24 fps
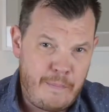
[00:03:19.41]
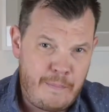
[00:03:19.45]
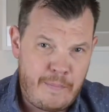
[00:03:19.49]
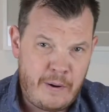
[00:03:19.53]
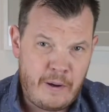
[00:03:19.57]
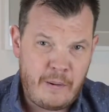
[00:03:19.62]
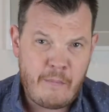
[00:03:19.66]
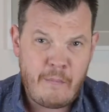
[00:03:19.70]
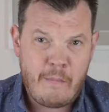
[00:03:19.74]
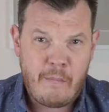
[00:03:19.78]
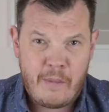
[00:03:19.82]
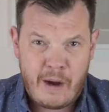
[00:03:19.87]

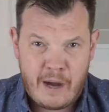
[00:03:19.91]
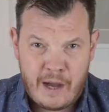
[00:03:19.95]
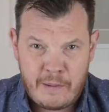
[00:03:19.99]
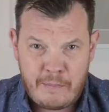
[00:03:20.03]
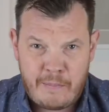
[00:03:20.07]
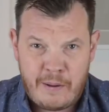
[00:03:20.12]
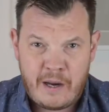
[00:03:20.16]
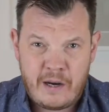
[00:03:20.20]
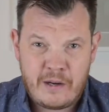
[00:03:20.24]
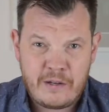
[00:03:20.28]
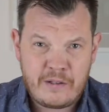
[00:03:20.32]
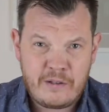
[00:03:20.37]
But my
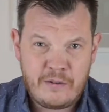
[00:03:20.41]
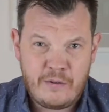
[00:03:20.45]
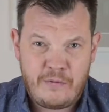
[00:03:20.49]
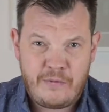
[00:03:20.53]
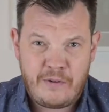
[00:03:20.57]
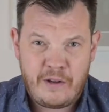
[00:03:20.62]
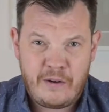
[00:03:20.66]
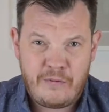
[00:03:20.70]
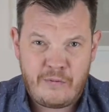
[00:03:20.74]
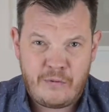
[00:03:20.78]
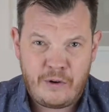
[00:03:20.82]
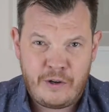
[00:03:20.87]
personal
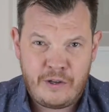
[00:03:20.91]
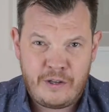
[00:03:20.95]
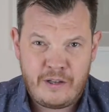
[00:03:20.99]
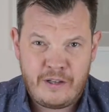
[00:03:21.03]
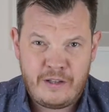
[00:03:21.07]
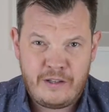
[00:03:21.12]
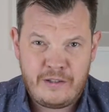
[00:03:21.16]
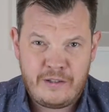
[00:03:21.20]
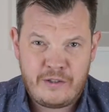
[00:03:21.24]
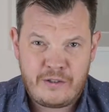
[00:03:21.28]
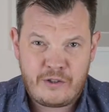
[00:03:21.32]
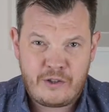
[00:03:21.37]
favourite
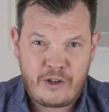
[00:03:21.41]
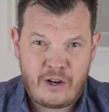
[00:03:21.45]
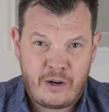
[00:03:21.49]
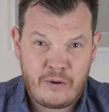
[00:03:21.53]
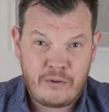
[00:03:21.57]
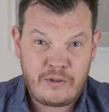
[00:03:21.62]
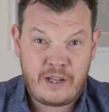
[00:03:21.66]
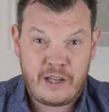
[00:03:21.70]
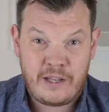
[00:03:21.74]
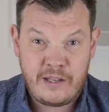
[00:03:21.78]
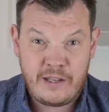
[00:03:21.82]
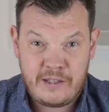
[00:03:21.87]
is
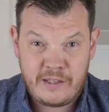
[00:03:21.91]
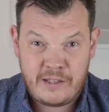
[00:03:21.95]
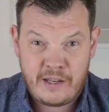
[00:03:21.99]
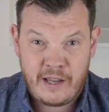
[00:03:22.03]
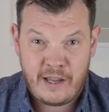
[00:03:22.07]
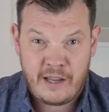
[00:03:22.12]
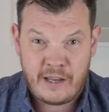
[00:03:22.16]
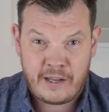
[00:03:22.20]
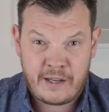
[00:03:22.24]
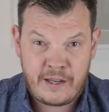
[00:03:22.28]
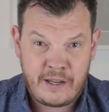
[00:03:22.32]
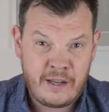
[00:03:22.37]
Charles
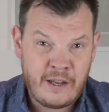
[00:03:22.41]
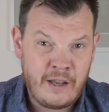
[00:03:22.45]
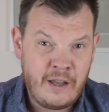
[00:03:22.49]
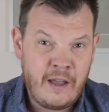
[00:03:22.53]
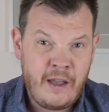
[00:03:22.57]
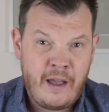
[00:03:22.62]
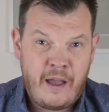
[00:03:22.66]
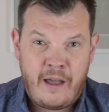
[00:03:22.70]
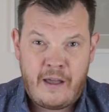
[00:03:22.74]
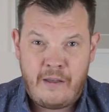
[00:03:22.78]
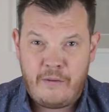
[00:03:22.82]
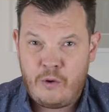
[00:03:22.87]
Heidsieck,
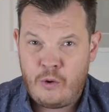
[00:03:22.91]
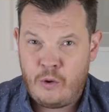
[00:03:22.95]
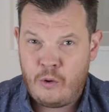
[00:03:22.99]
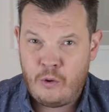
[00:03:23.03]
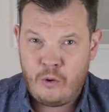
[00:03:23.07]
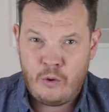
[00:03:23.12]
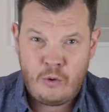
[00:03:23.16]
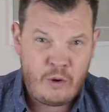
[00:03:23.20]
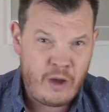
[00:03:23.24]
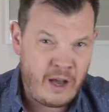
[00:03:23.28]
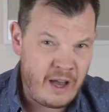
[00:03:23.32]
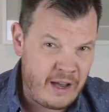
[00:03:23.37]

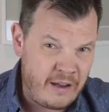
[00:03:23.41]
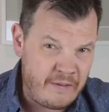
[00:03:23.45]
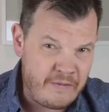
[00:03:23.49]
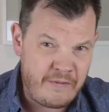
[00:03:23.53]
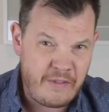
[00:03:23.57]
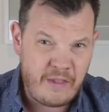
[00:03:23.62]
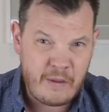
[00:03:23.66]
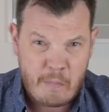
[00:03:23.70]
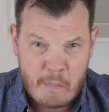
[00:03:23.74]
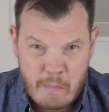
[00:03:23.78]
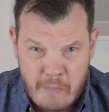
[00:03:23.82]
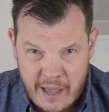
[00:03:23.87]
who have
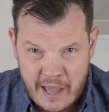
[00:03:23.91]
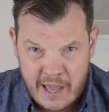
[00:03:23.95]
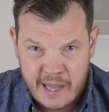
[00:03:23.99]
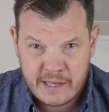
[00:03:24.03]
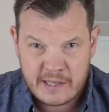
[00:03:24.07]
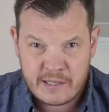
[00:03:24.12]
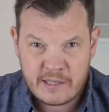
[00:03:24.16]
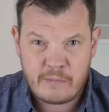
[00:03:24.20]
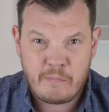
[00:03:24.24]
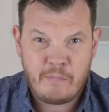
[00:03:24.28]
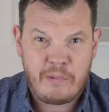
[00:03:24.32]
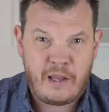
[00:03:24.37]
the
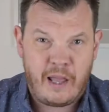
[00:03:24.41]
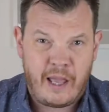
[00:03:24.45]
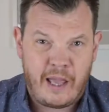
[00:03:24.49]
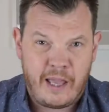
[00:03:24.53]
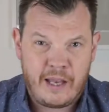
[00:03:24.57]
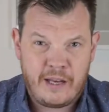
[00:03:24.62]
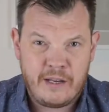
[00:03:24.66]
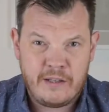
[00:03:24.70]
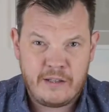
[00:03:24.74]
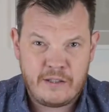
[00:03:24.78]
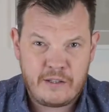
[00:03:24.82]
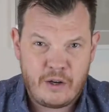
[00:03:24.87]
best
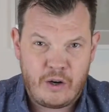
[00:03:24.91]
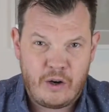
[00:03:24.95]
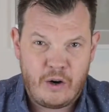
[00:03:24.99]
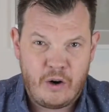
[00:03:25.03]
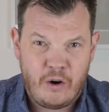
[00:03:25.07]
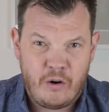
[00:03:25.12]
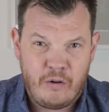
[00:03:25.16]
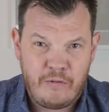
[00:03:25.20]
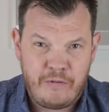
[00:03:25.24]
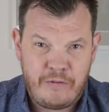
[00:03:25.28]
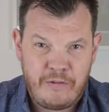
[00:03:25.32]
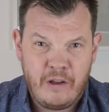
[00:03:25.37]
blend
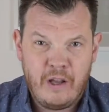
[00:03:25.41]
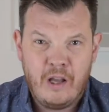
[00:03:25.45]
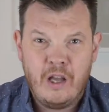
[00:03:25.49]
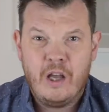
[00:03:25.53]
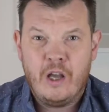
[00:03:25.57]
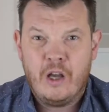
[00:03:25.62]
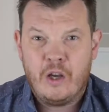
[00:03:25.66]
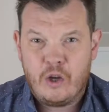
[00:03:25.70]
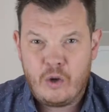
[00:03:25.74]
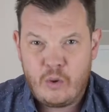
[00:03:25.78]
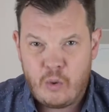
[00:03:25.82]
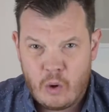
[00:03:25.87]
of
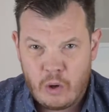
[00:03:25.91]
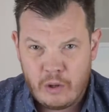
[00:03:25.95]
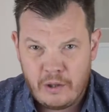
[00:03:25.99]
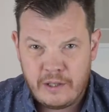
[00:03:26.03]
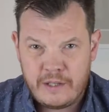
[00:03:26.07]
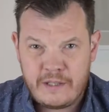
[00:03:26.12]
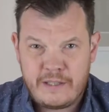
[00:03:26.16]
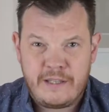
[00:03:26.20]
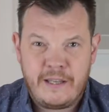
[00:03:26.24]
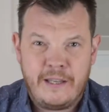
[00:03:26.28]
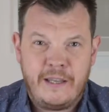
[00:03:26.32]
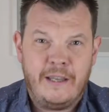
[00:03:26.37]

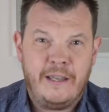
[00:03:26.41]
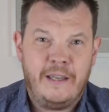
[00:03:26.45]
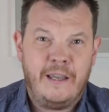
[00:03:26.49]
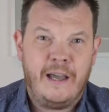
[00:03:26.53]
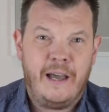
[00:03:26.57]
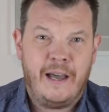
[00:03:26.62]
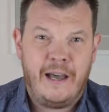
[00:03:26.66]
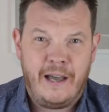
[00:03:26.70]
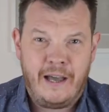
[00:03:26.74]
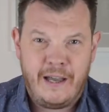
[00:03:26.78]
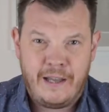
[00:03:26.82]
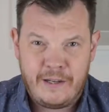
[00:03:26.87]
quality
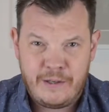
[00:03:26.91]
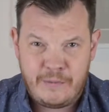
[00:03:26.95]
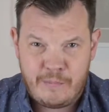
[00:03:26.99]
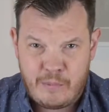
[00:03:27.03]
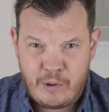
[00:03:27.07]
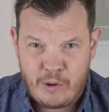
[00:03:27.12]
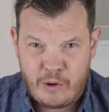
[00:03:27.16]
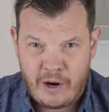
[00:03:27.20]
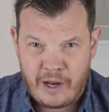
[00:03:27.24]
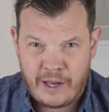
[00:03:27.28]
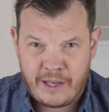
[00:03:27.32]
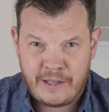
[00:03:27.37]
and
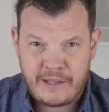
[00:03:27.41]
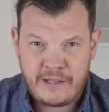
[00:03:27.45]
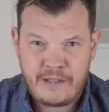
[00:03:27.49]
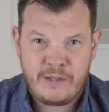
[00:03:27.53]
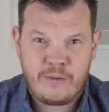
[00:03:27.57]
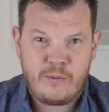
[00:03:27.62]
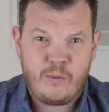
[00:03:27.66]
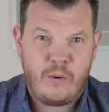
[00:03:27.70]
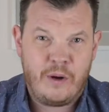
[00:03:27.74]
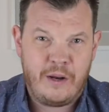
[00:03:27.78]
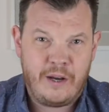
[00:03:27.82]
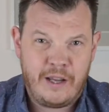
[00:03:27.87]

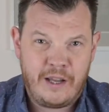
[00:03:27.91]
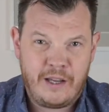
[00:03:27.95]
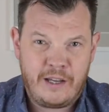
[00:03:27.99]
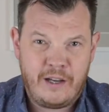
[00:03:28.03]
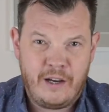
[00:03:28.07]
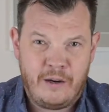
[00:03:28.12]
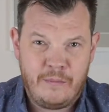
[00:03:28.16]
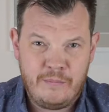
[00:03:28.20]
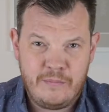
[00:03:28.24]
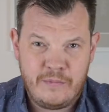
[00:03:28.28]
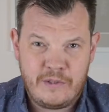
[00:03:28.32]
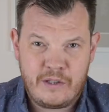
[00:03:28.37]
price when it
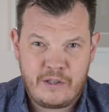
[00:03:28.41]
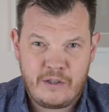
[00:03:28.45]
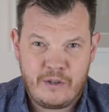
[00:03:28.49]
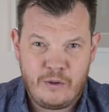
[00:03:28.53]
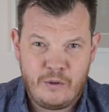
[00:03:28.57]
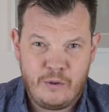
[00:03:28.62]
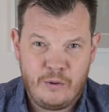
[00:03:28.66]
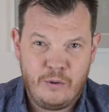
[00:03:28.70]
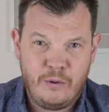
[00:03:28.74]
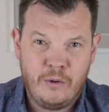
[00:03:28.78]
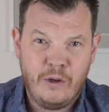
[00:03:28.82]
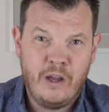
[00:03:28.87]
comes
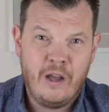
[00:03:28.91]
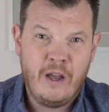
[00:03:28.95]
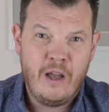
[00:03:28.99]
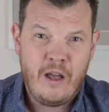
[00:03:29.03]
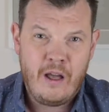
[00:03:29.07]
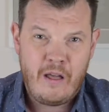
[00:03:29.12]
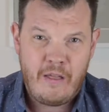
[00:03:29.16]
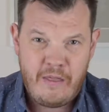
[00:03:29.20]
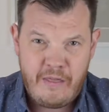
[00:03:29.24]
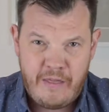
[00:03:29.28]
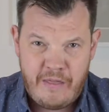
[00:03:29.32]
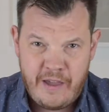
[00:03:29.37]
to
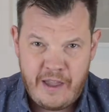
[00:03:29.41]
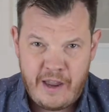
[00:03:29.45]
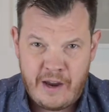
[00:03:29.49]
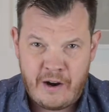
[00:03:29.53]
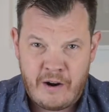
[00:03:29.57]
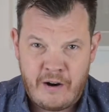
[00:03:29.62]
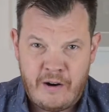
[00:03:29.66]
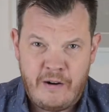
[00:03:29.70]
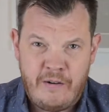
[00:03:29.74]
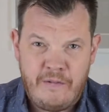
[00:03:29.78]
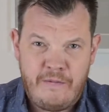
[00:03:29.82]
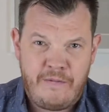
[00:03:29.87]

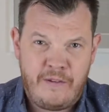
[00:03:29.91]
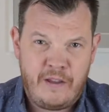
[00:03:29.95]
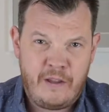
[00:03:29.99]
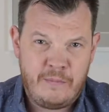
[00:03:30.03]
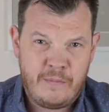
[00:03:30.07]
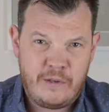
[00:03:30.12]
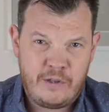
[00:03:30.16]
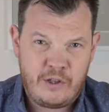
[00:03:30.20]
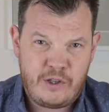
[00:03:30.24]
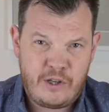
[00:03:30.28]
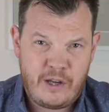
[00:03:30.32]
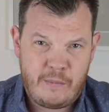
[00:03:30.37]
their
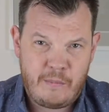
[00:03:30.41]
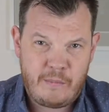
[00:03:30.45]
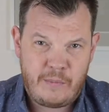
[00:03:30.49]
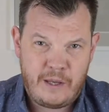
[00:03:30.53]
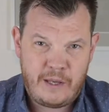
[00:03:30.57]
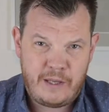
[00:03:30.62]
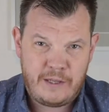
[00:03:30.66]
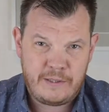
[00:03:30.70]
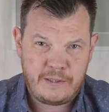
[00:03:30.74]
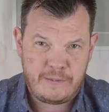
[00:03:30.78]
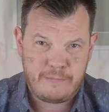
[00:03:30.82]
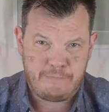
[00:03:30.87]
famous
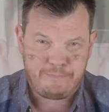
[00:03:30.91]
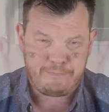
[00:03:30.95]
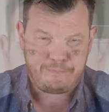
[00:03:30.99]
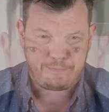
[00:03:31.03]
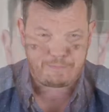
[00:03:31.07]
champagnes.